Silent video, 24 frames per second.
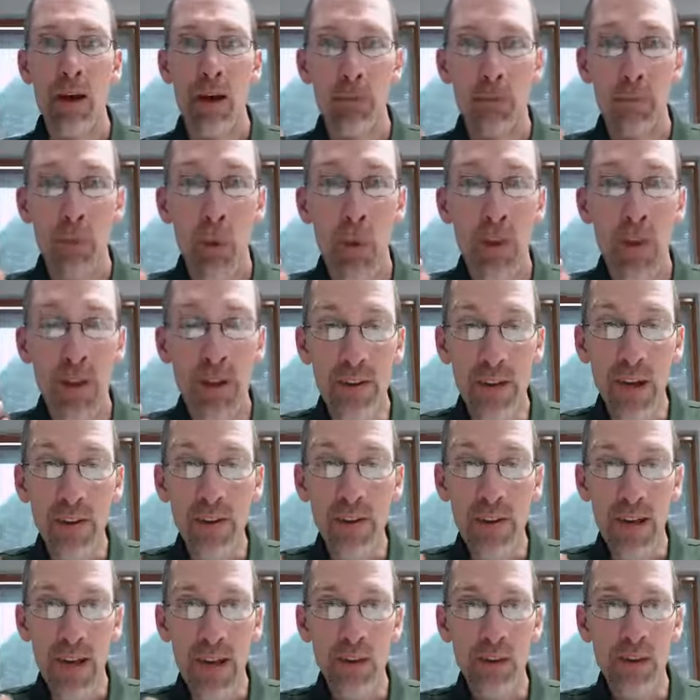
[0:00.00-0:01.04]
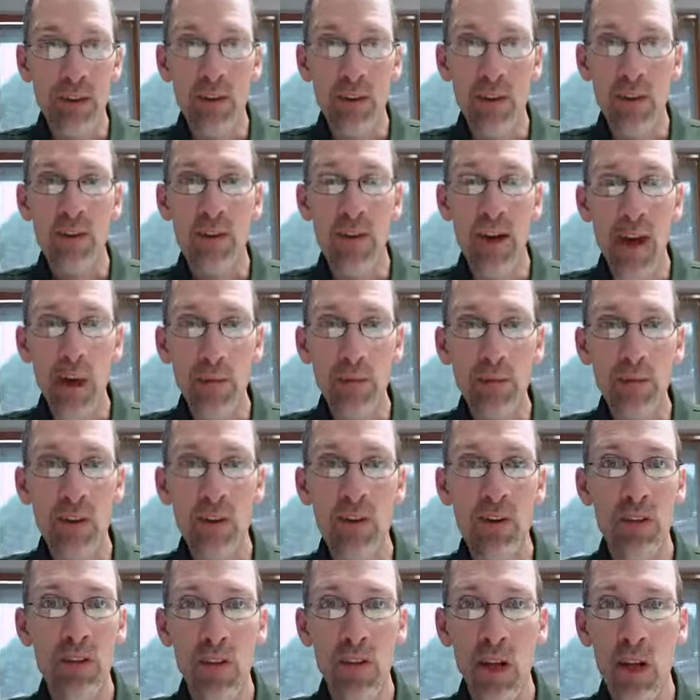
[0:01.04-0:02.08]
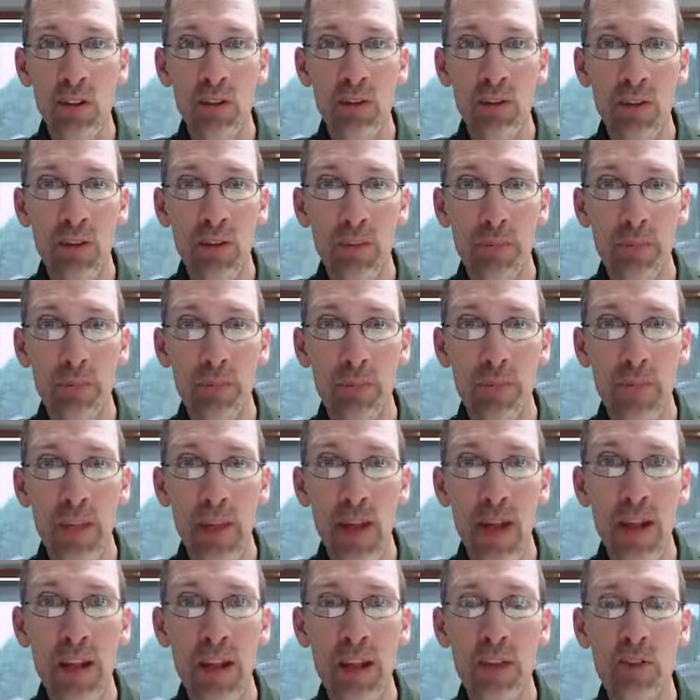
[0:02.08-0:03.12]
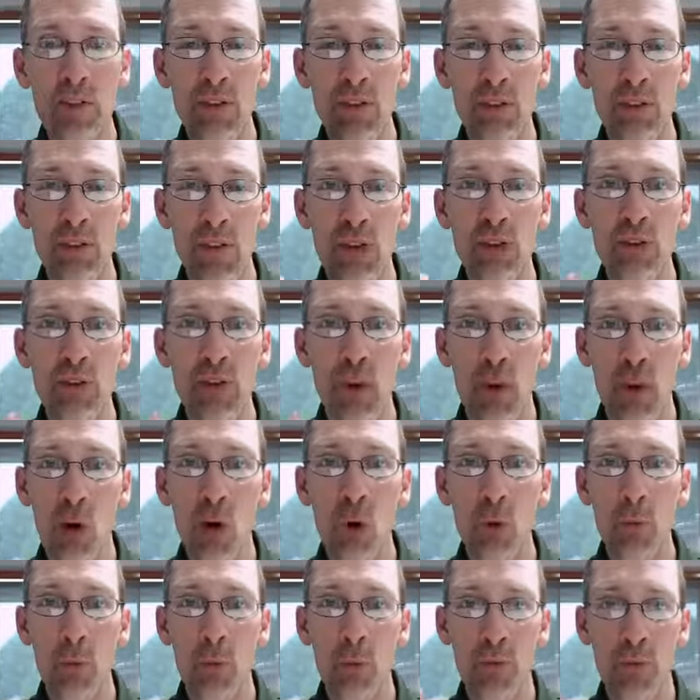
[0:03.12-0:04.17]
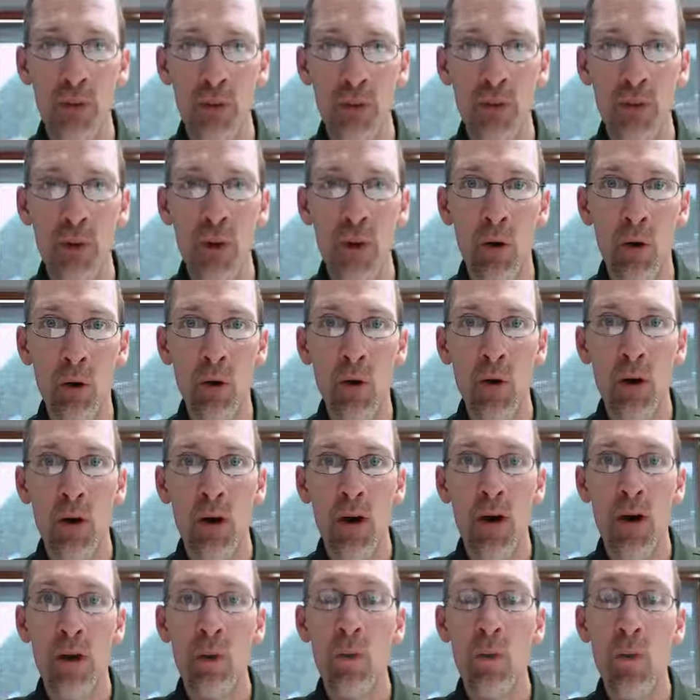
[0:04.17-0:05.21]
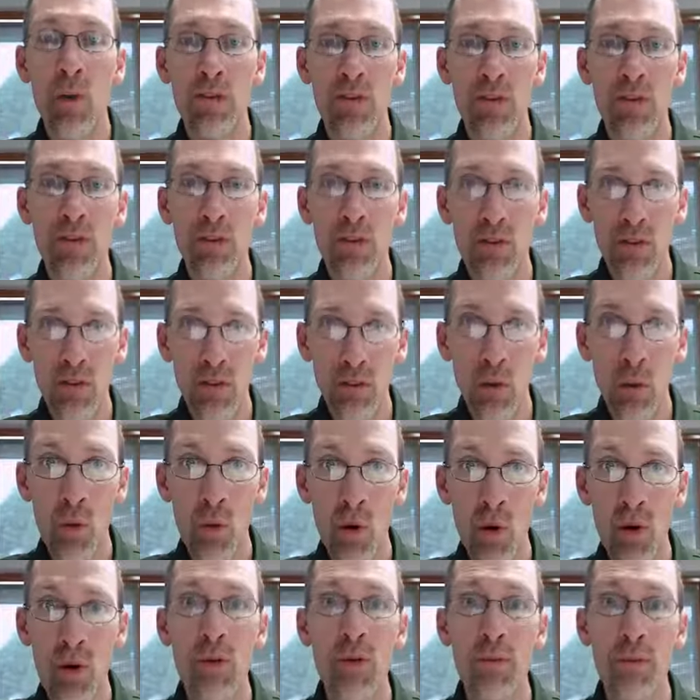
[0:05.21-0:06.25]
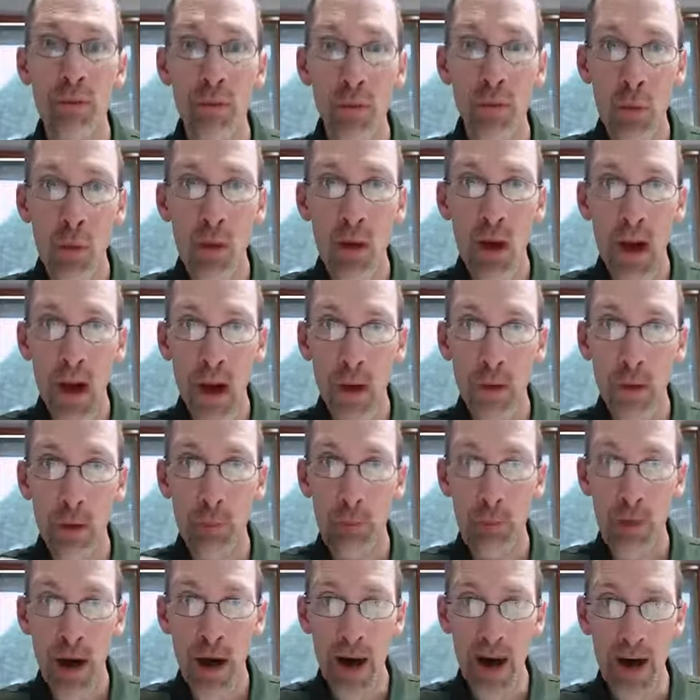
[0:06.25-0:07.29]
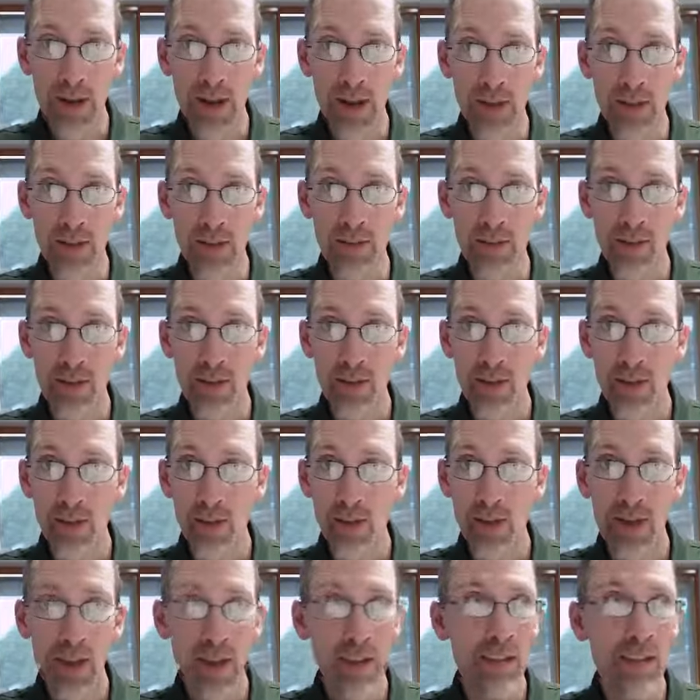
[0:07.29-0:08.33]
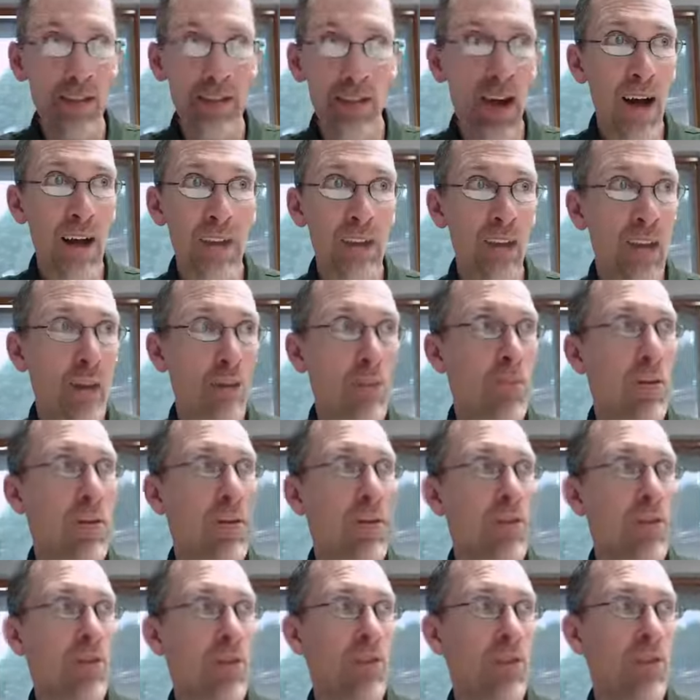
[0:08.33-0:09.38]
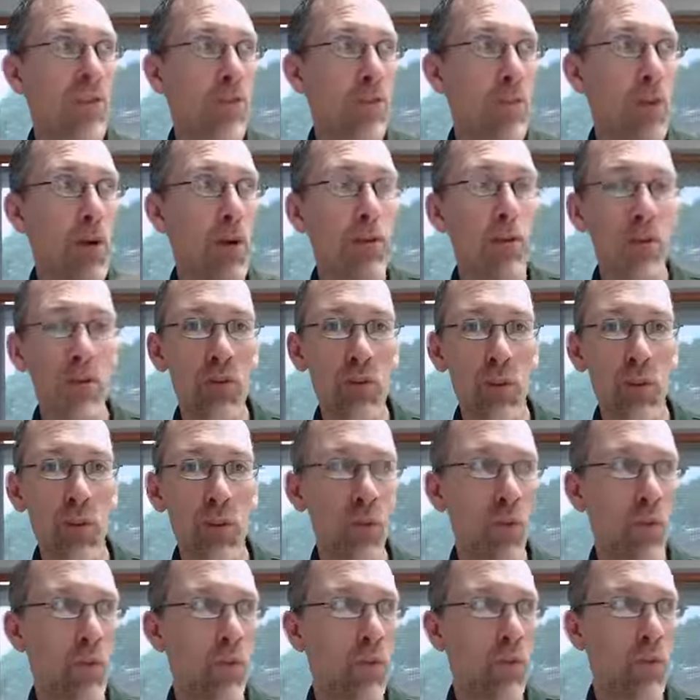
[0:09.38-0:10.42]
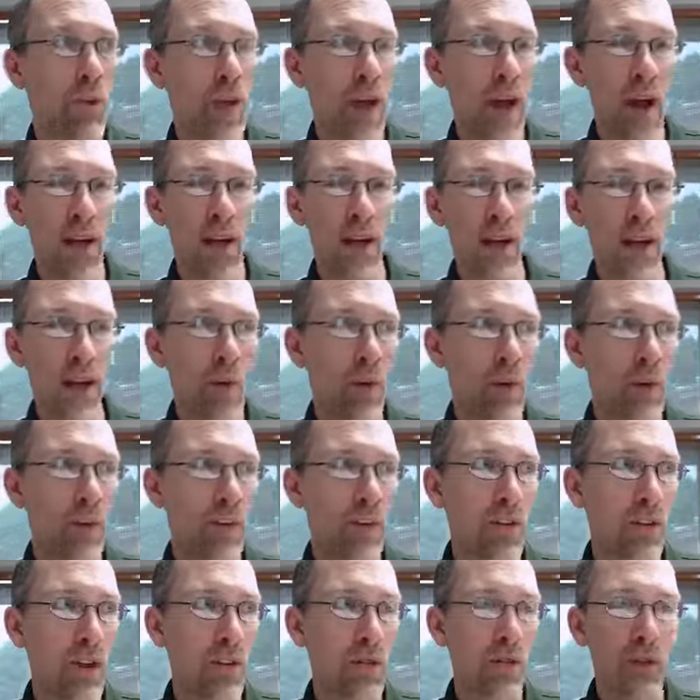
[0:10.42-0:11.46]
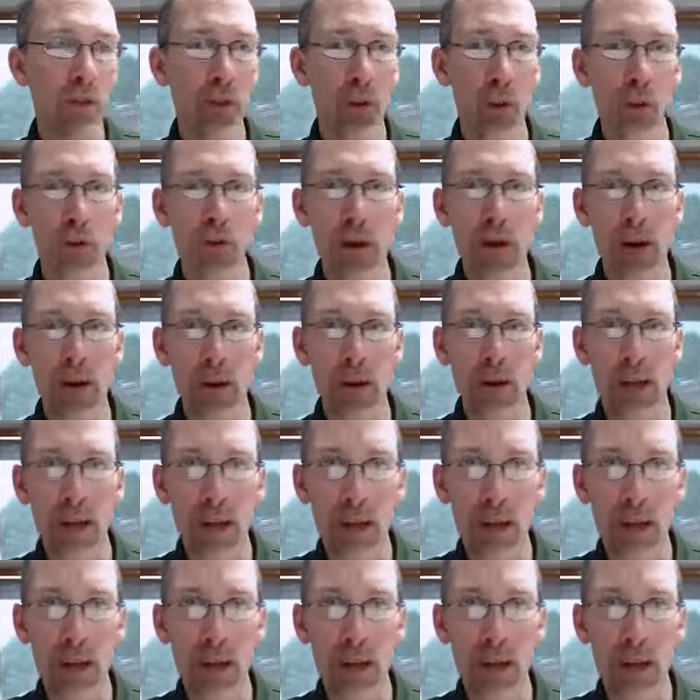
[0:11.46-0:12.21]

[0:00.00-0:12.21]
But what it does answer is absolutely astonishing. And it gives us such hope to know what's in store for our bodies. It's not some spiritual reality where you're just going to float around on